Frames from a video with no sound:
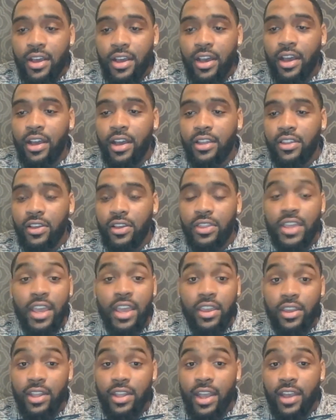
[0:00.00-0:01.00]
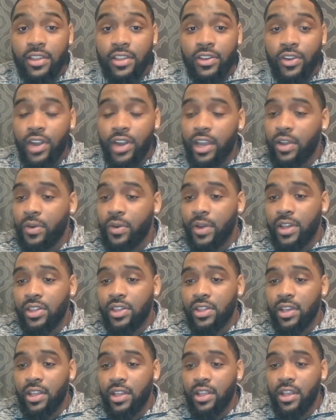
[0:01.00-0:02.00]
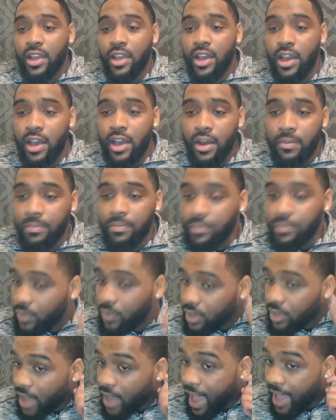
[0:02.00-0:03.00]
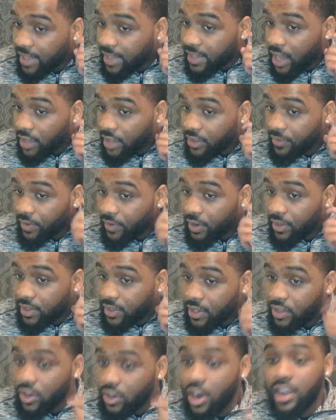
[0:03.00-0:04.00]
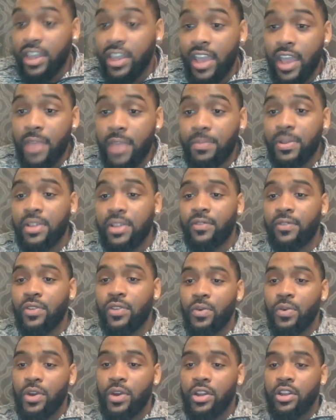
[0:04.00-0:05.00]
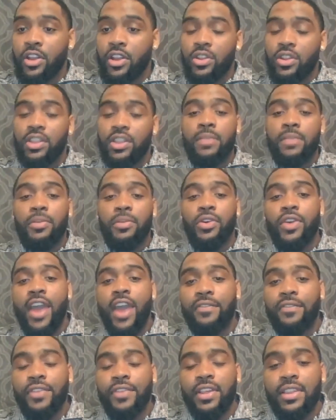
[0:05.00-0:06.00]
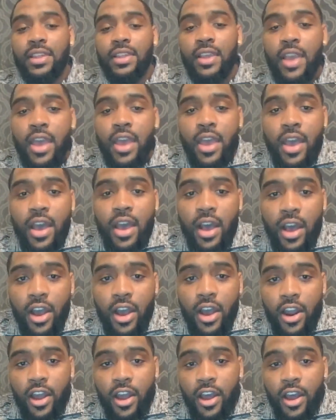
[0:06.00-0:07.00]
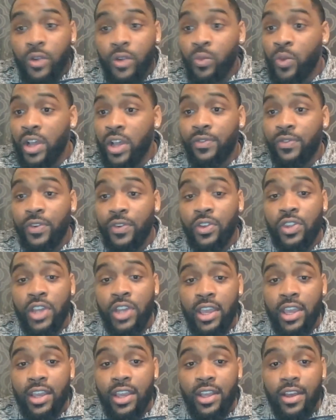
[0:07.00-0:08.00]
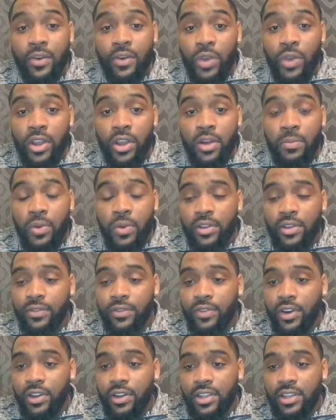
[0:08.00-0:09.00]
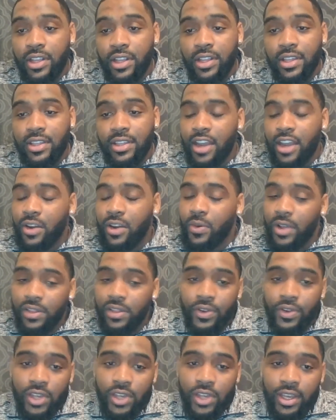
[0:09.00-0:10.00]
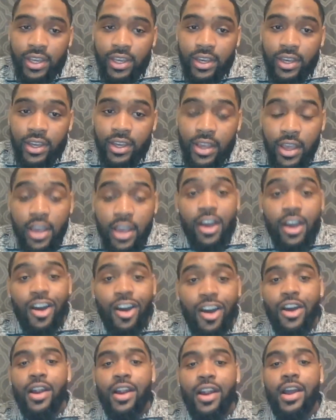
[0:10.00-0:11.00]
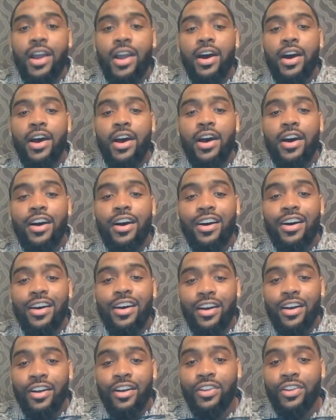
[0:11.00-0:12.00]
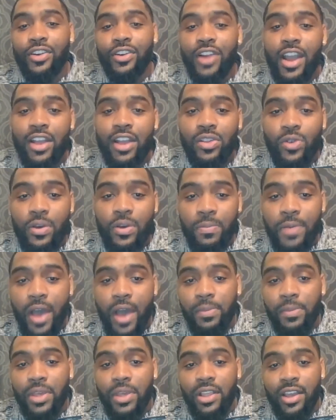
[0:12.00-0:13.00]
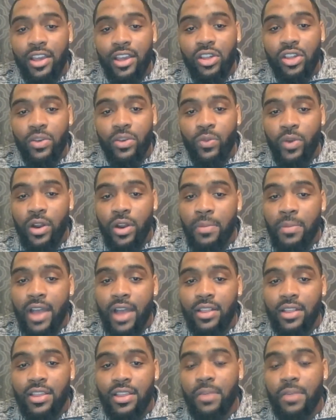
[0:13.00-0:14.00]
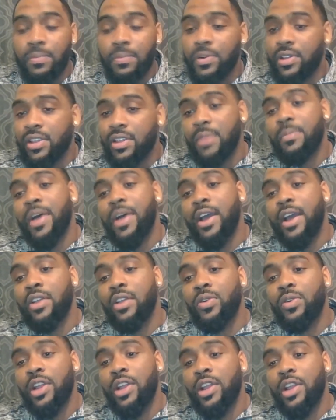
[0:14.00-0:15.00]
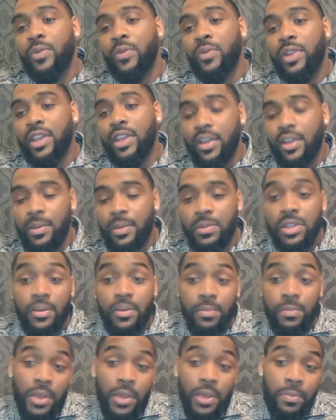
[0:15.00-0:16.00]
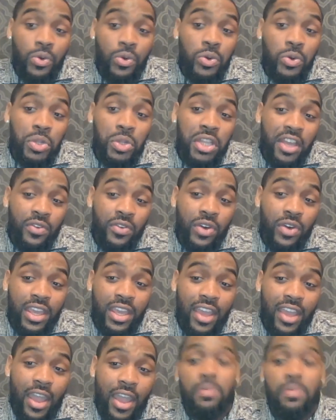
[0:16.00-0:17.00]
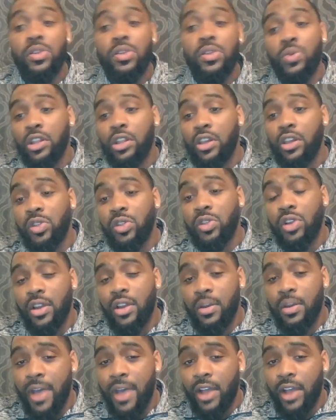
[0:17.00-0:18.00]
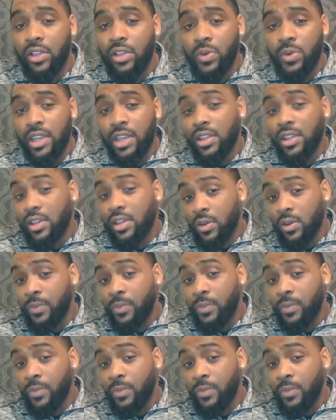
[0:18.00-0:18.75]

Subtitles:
So thank you, that is a great question. When you ask how diverse is our campus, if you want to know the demographics, West Virginia, we are more diverse than the state of West Virginia. Our undergraduate population, we're about 10% minority. When it comes to people who live on campus, we're closer to about 22.